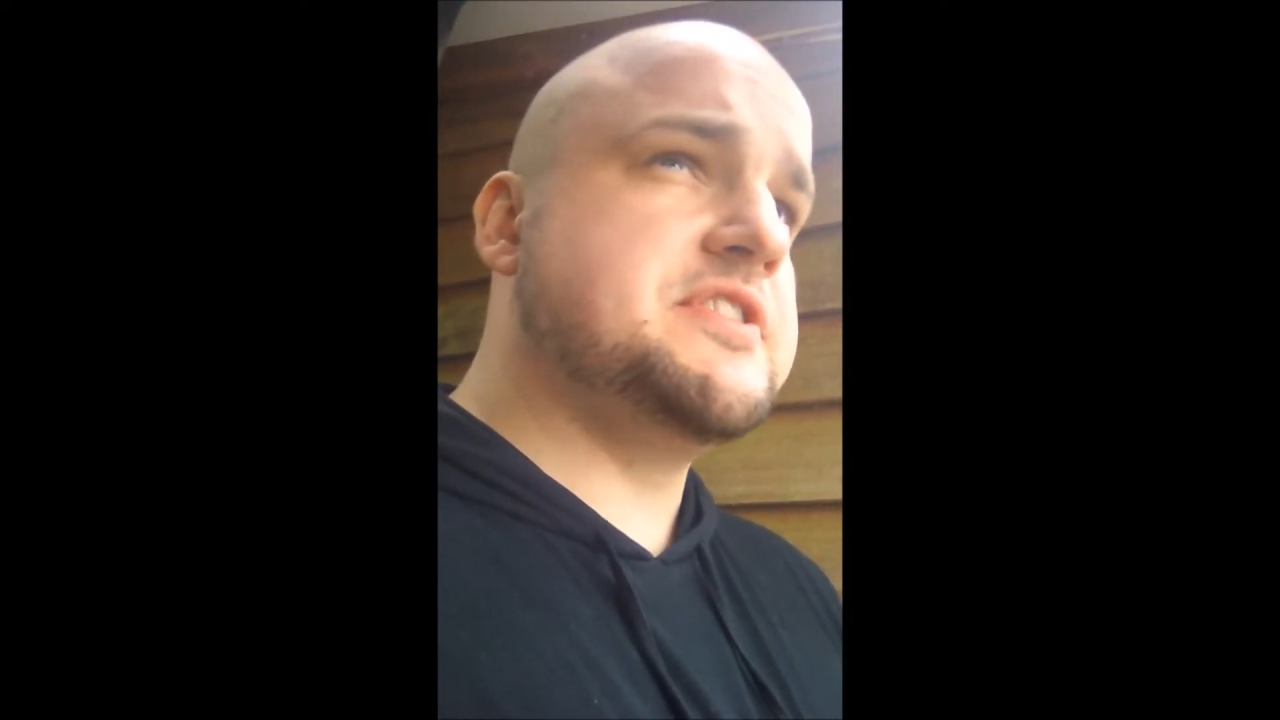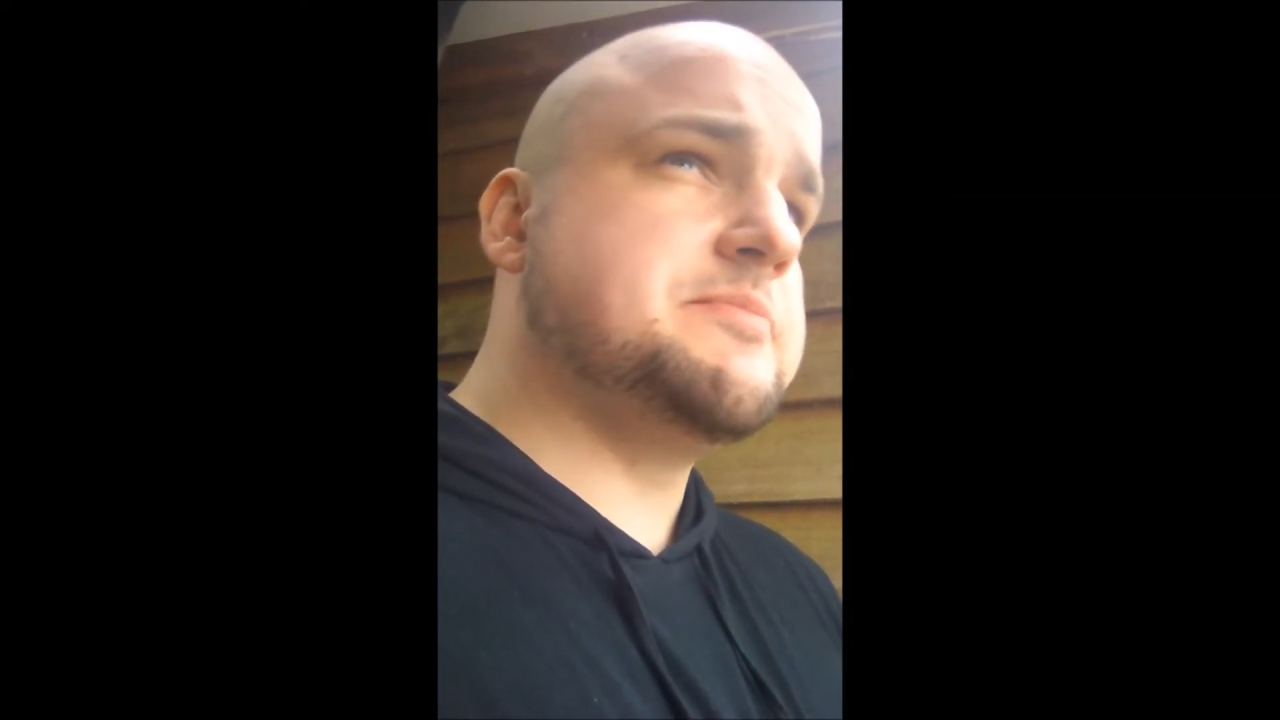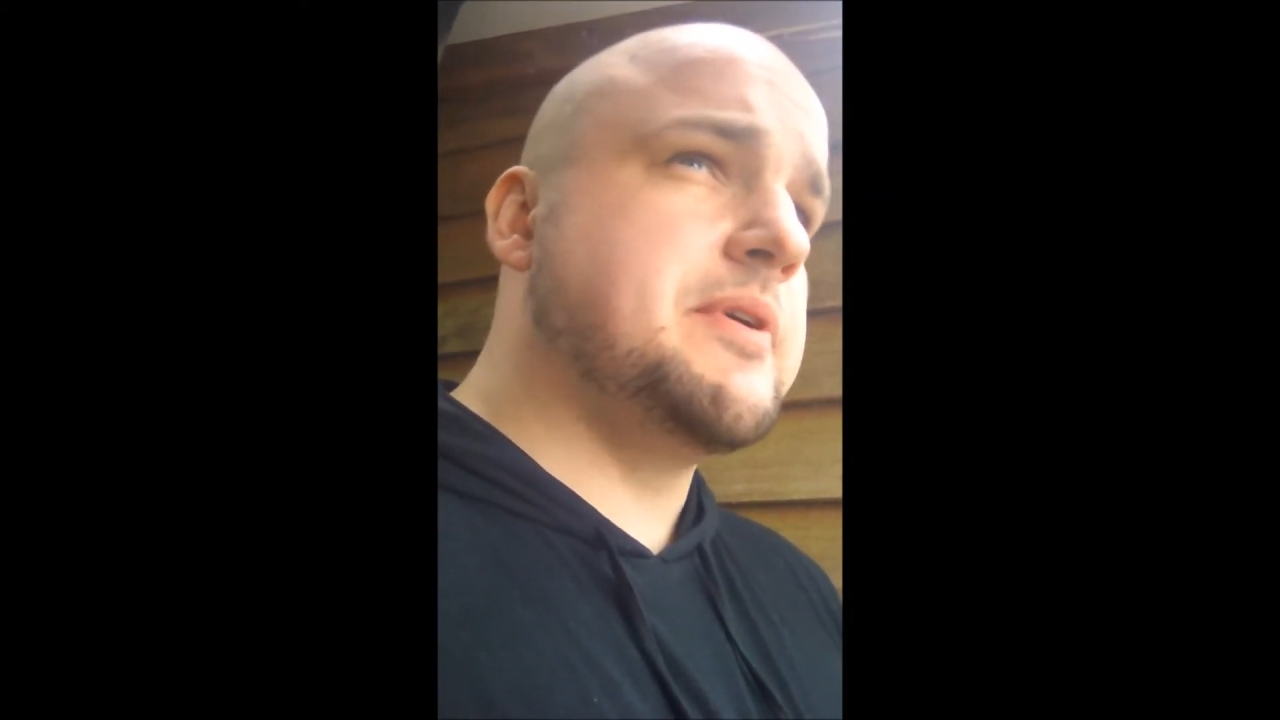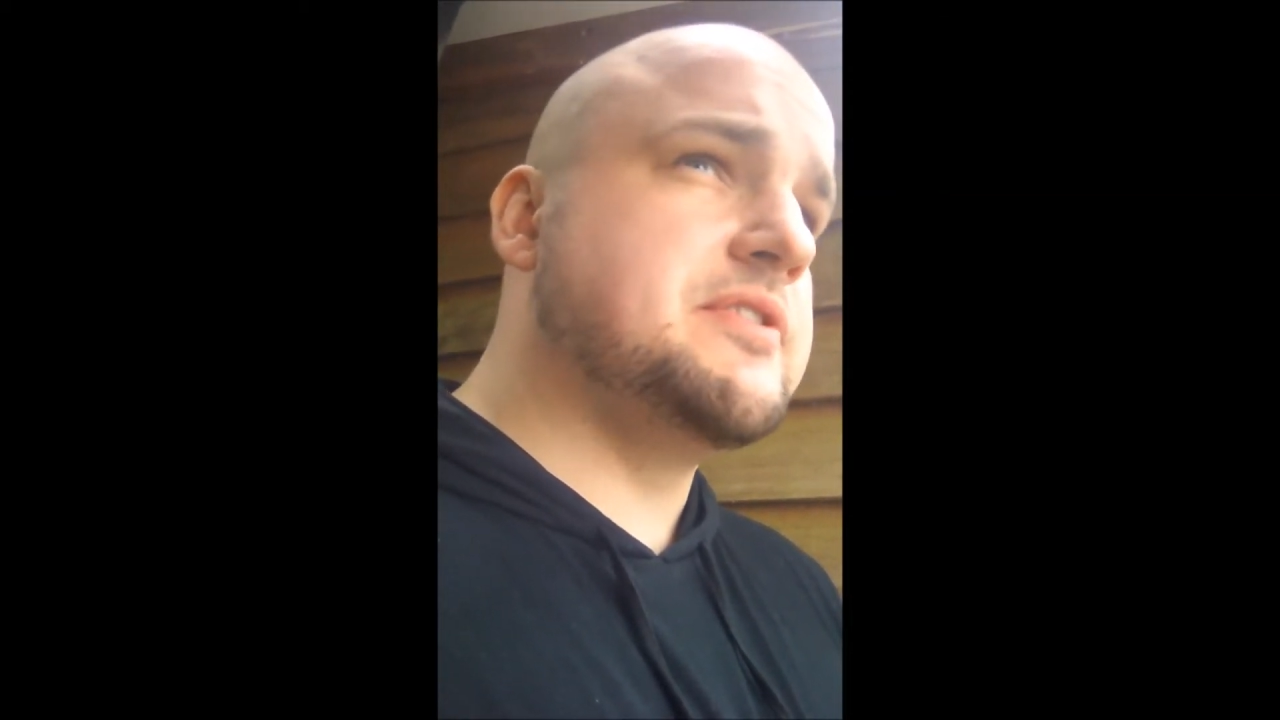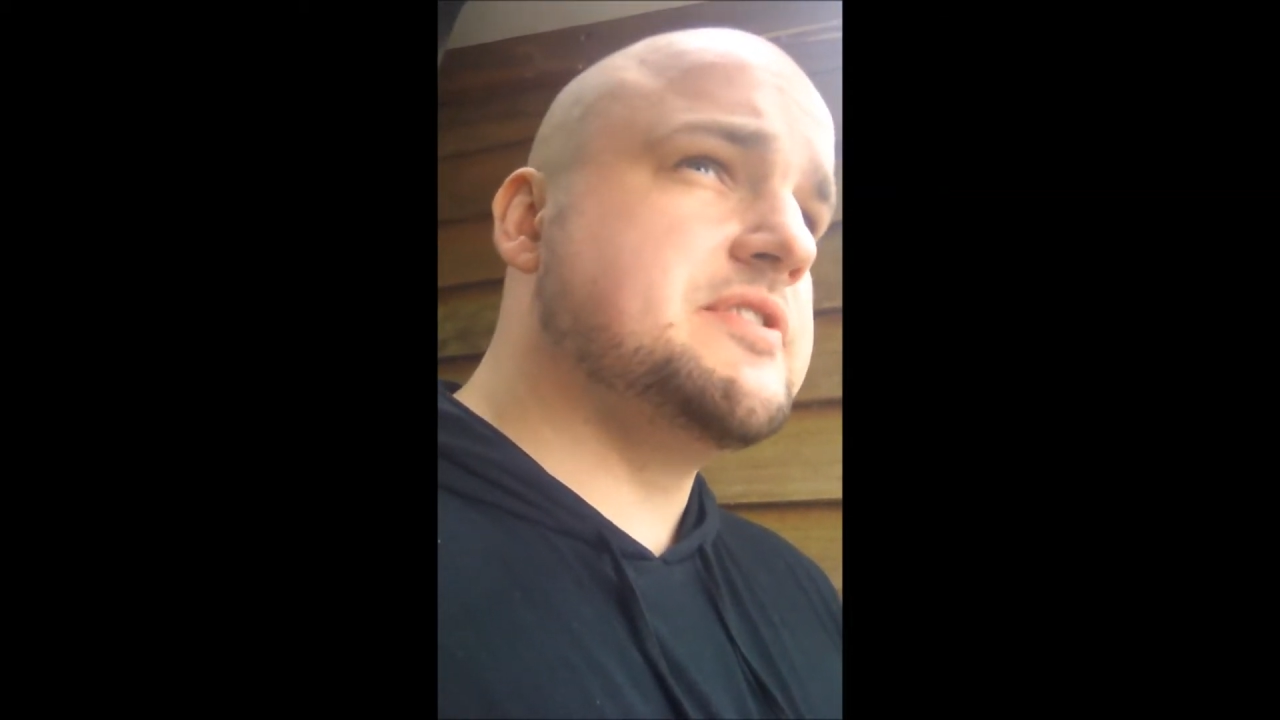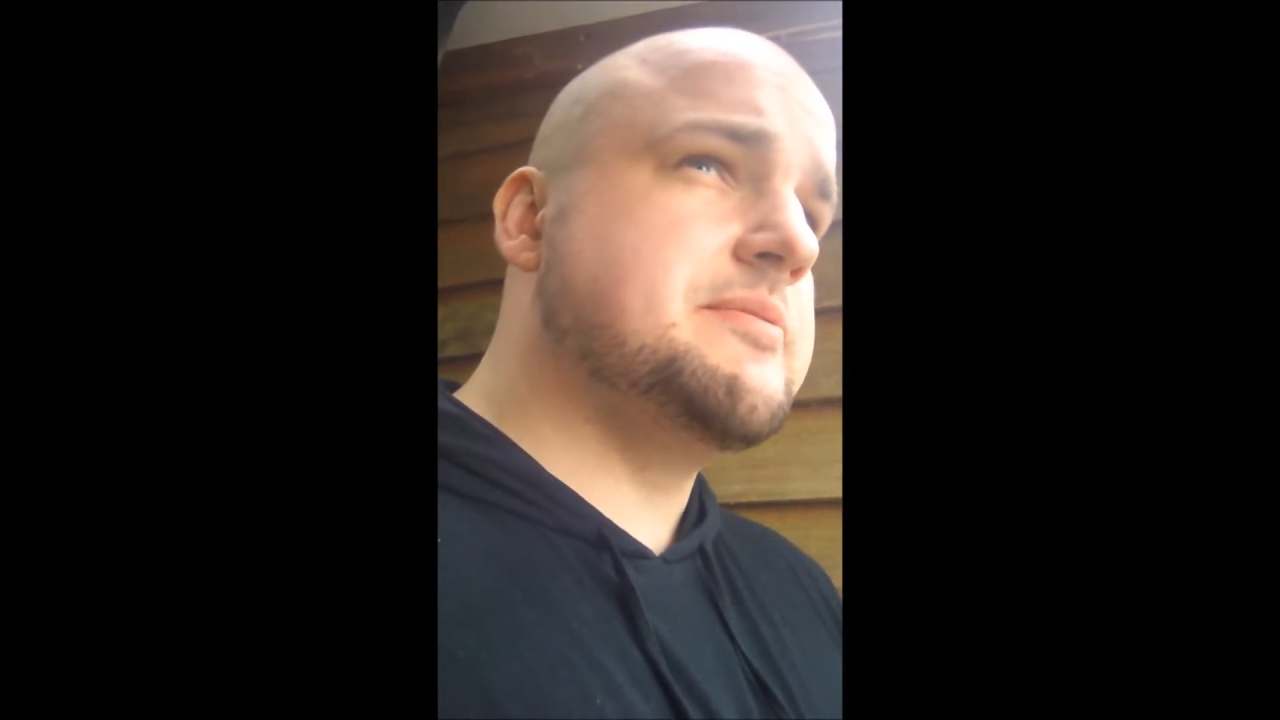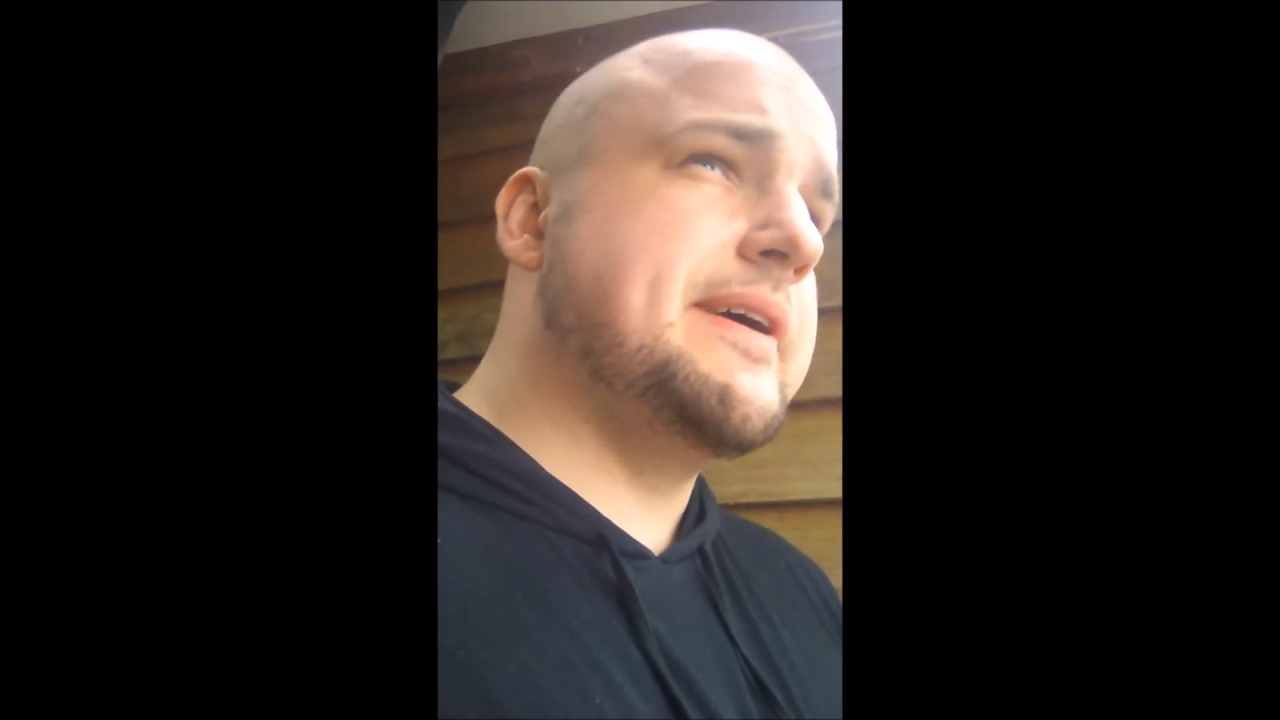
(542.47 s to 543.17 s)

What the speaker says: despondent